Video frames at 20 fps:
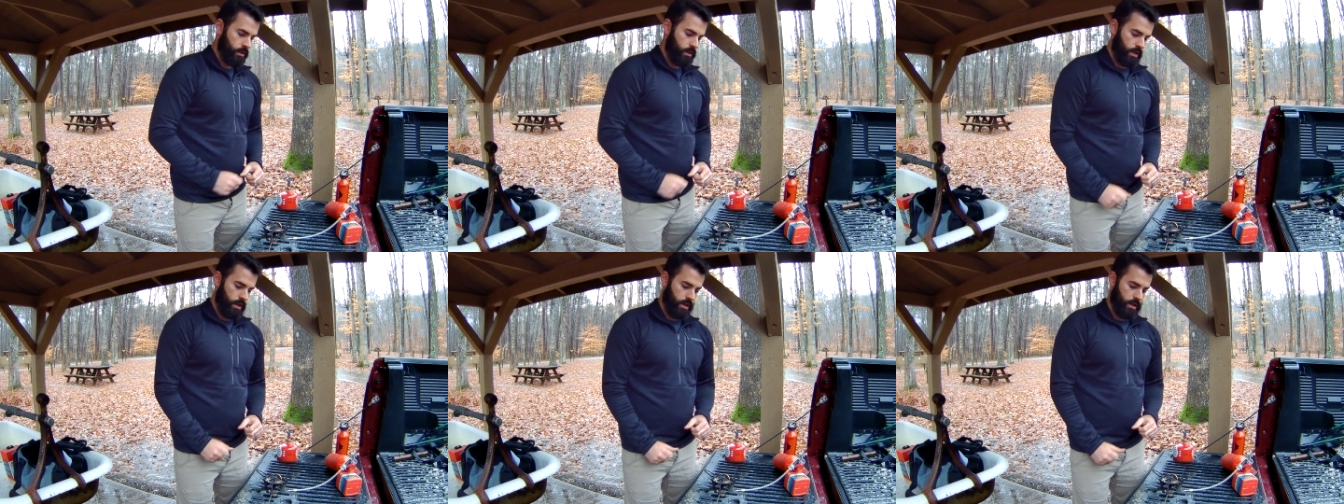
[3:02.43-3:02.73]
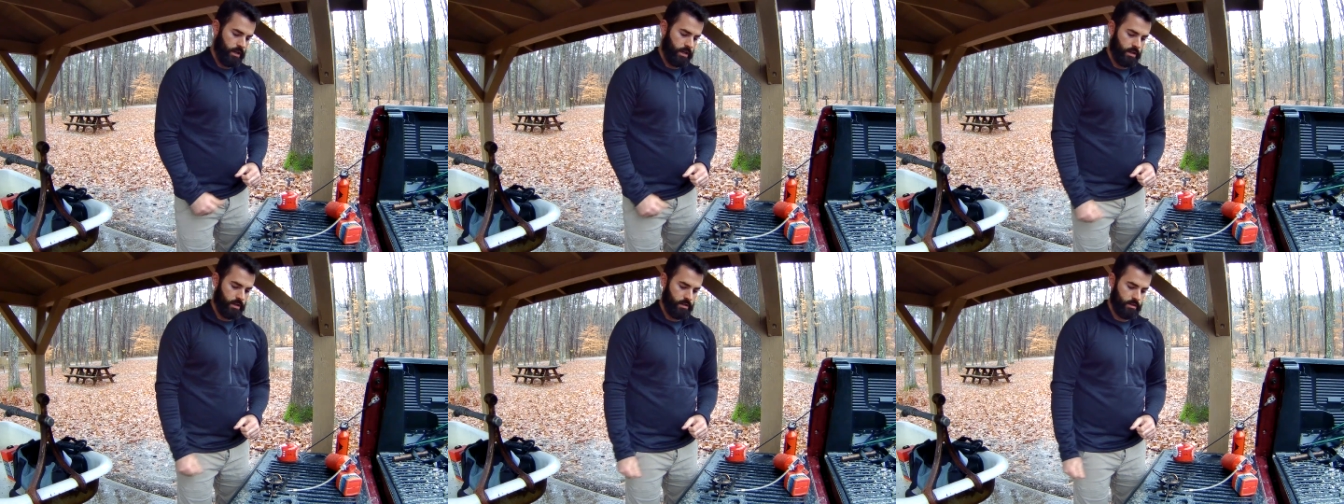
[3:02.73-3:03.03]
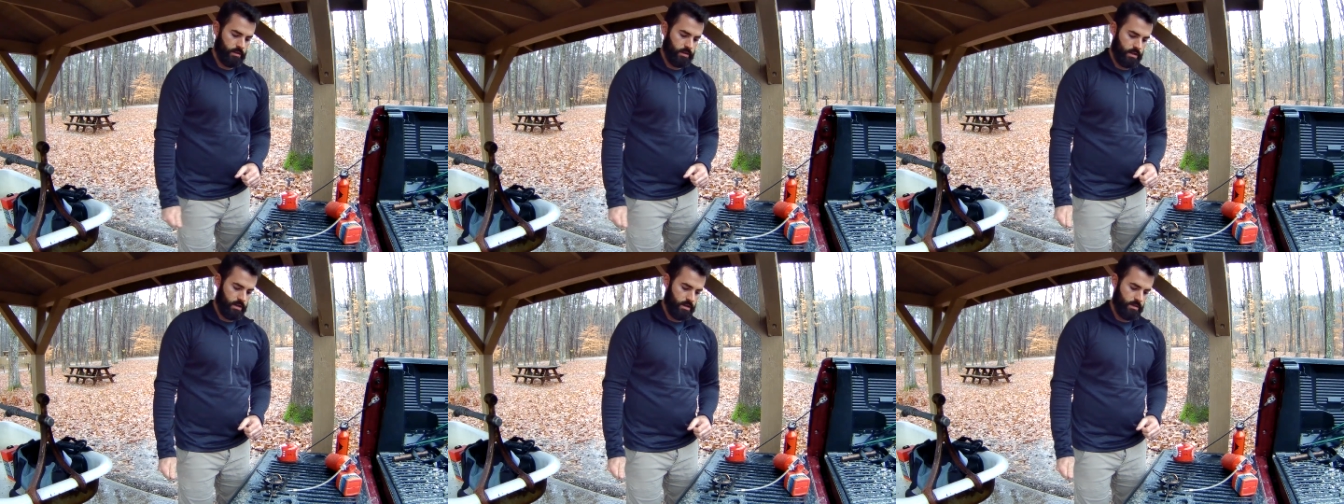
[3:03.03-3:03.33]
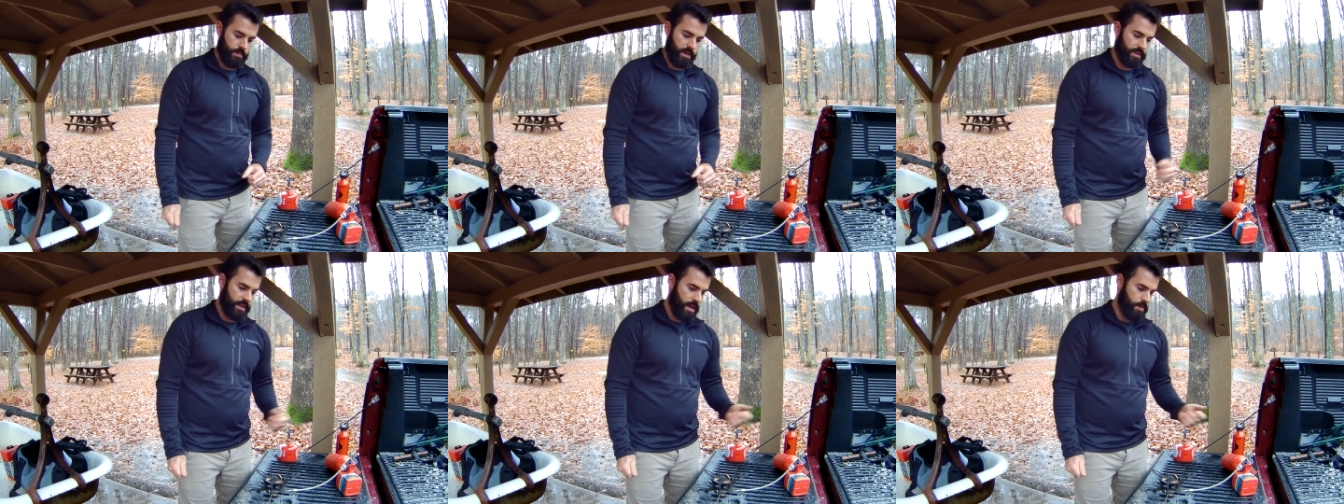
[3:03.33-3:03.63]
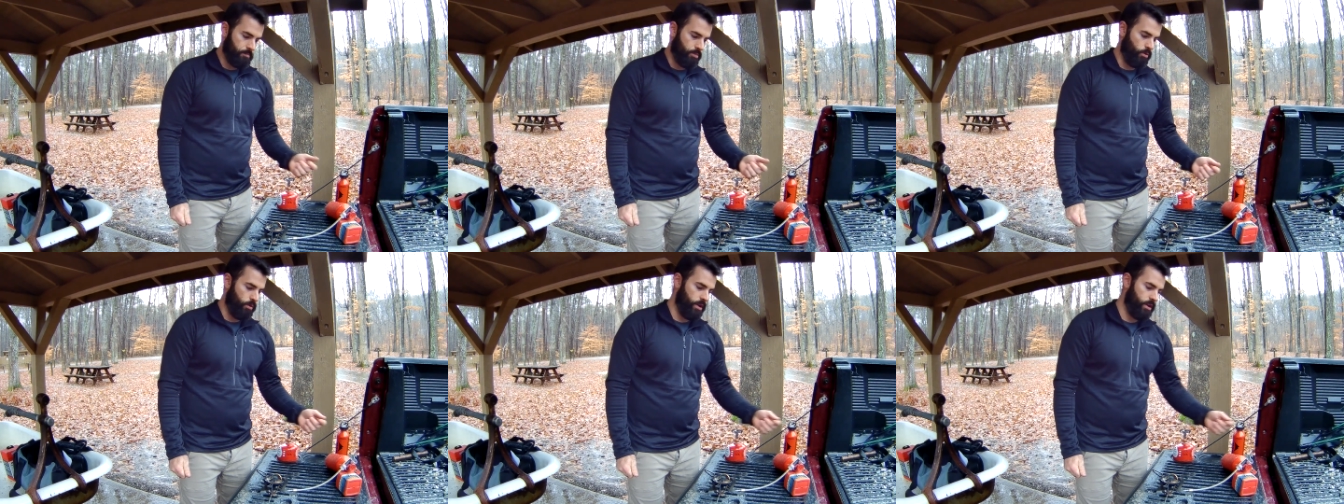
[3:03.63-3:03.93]
And at
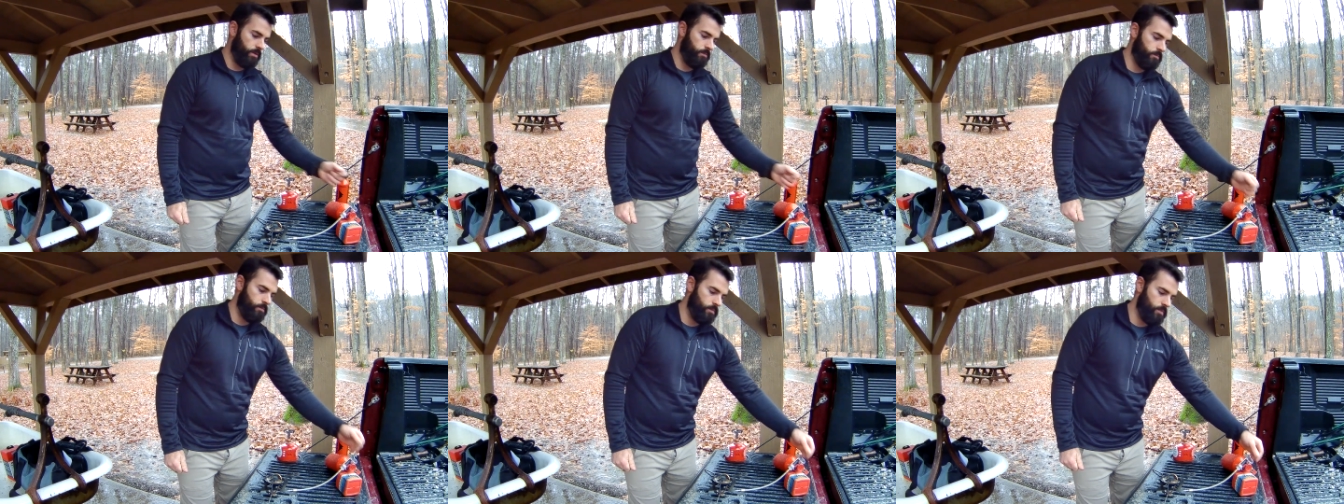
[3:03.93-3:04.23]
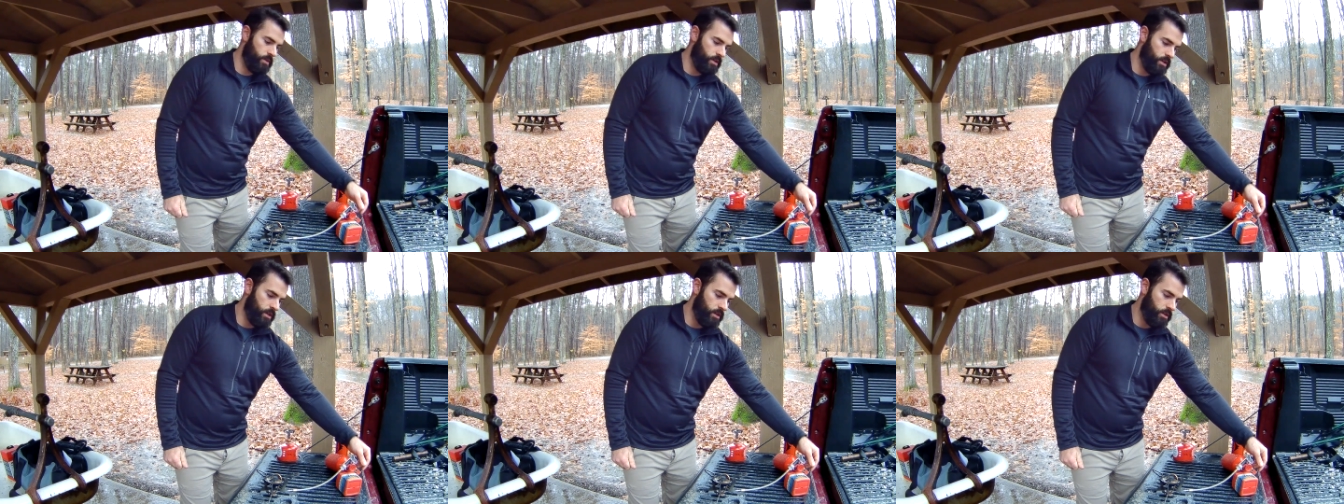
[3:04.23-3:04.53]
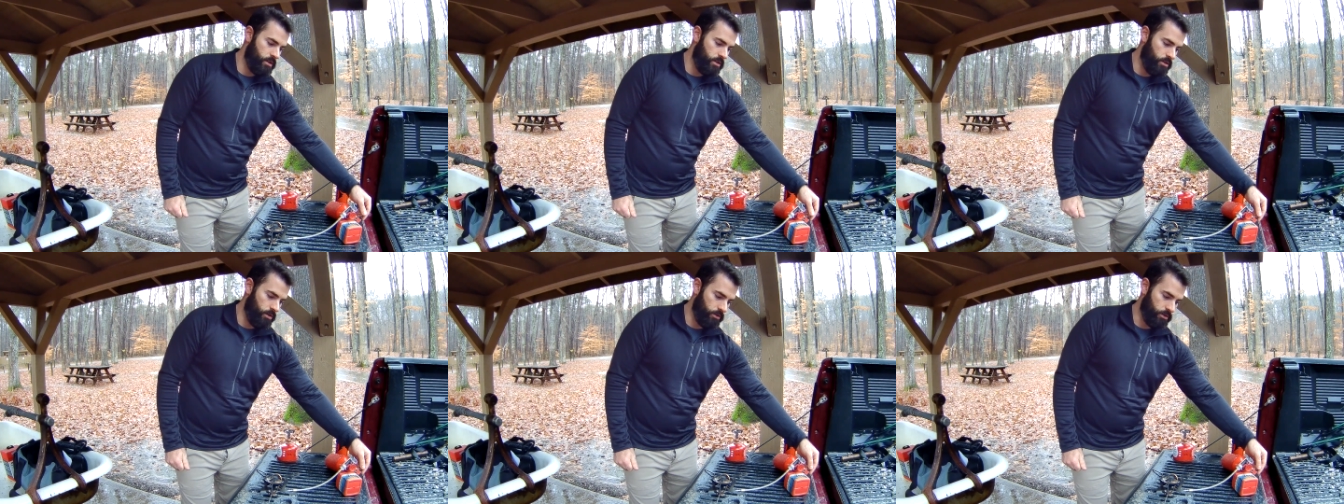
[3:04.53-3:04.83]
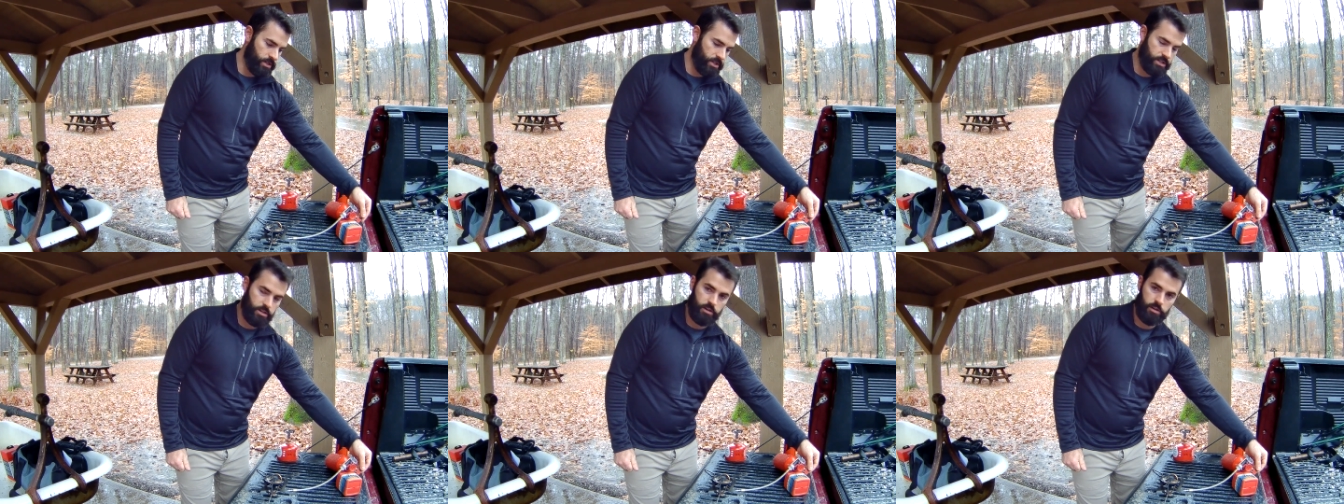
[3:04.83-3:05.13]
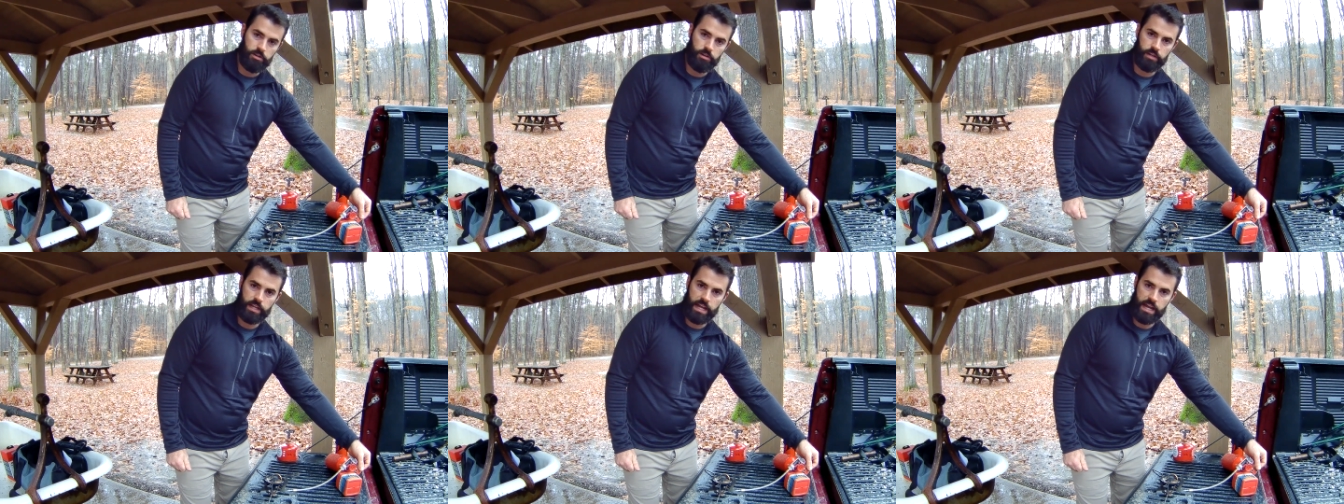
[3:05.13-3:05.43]
that point, you'll just
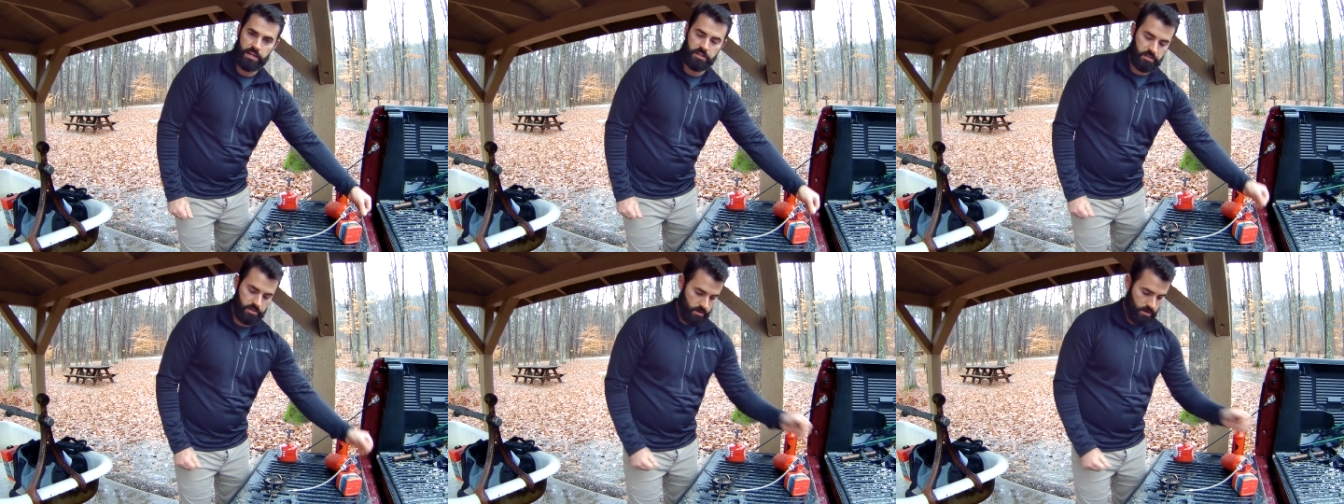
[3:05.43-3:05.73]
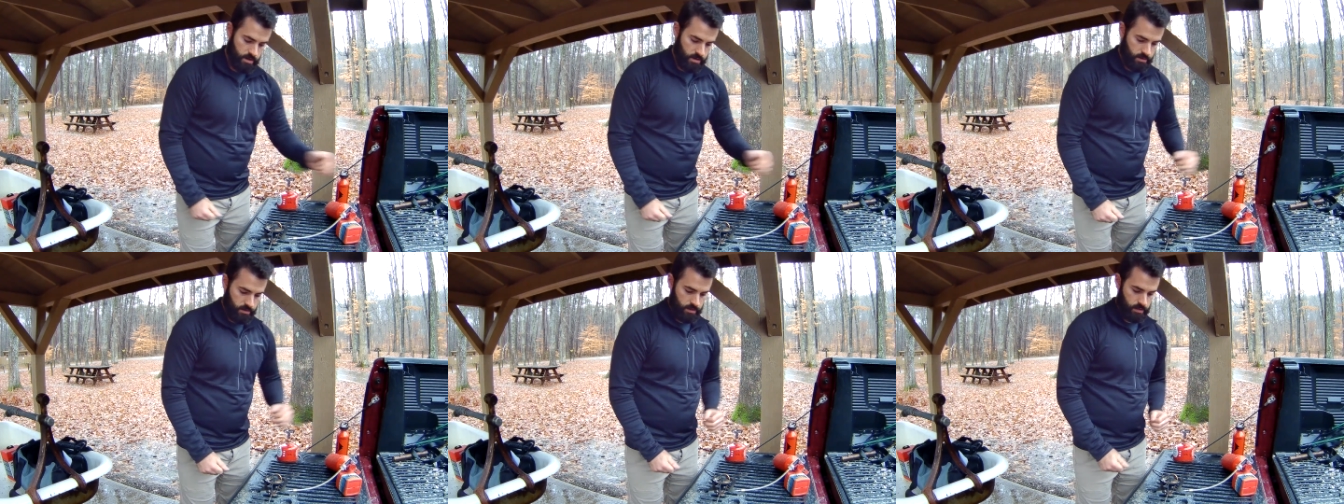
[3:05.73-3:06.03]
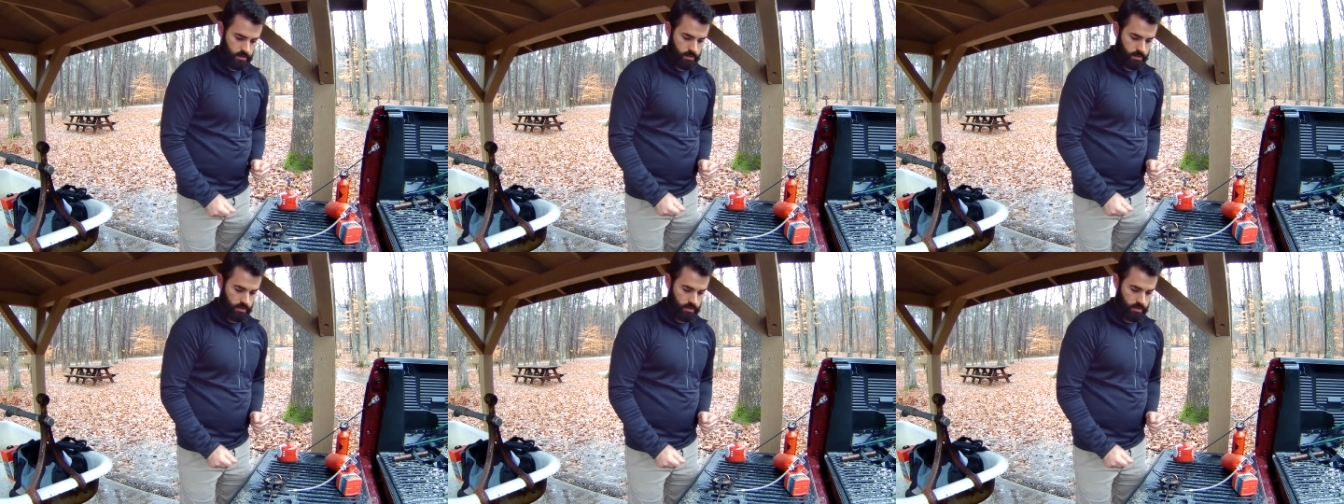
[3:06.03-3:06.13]
turn your gas on